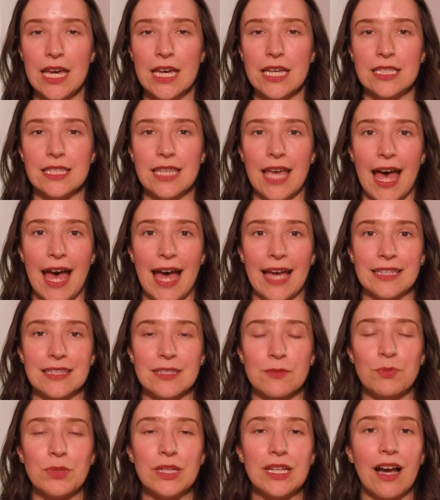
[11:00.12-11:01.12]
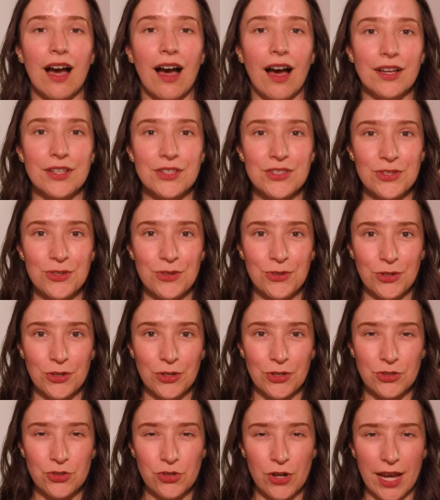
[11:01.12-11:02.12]
that because
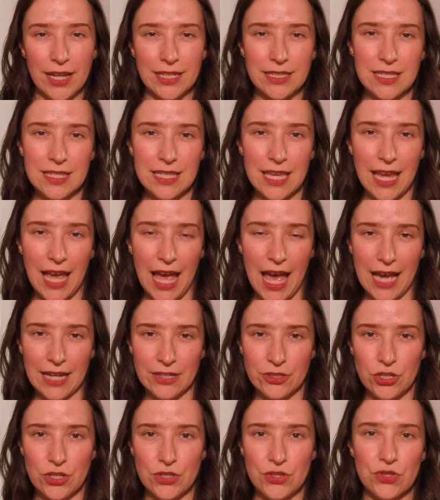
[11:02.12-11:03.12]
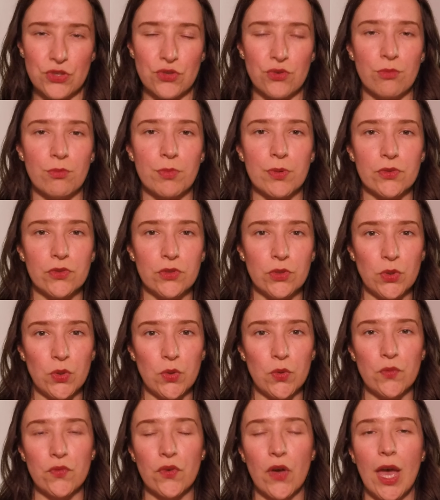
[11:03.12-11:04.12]
you're trying to take actions to
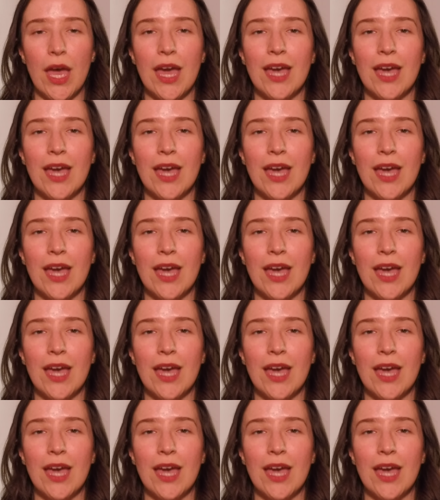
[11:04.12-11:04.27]
improve